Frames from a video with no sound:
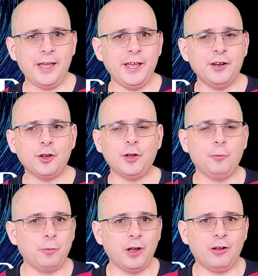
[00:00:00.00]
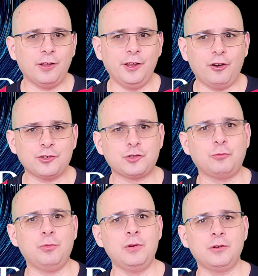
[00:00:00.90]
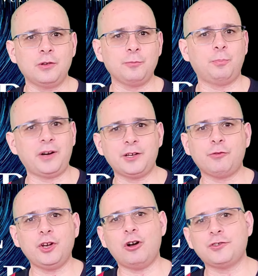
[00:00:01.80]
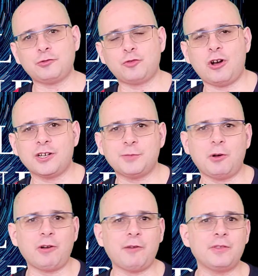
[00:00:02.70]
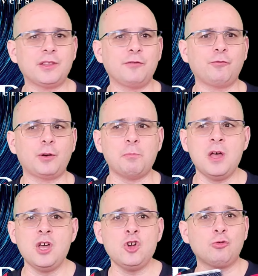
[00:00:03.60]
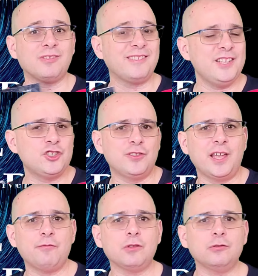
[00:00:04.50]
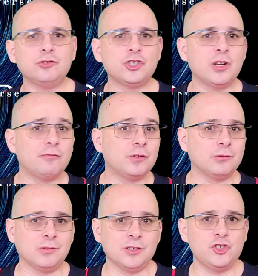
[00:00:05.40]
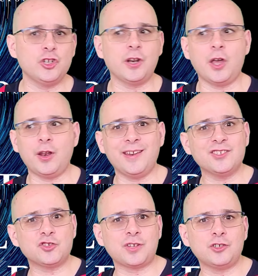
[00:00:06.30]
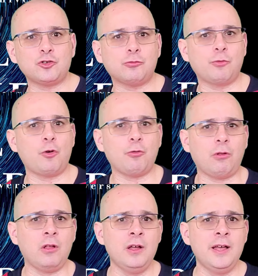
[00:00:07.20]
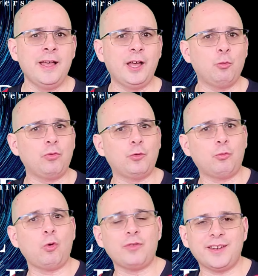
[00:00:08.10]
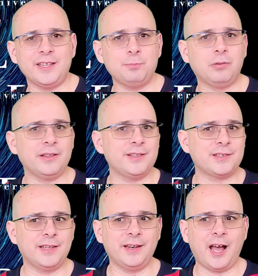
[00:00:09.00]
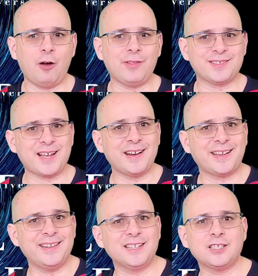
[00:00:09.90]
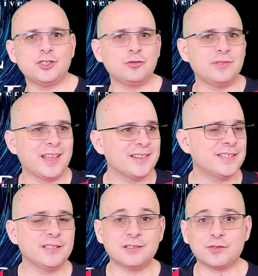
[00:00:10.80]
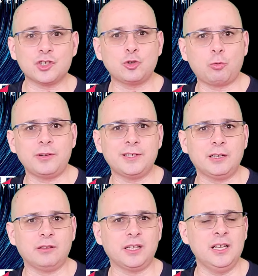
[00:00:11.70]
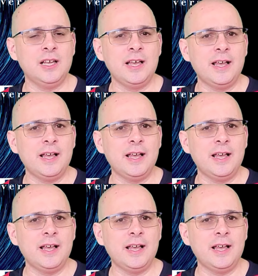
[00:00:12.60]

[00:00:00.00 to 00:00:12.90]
And we all, it also, Brian Greene also talks about everything from religion, the evolution of religion and its central role and the role that it plays and how that's kind of connected to the ideas of storytelling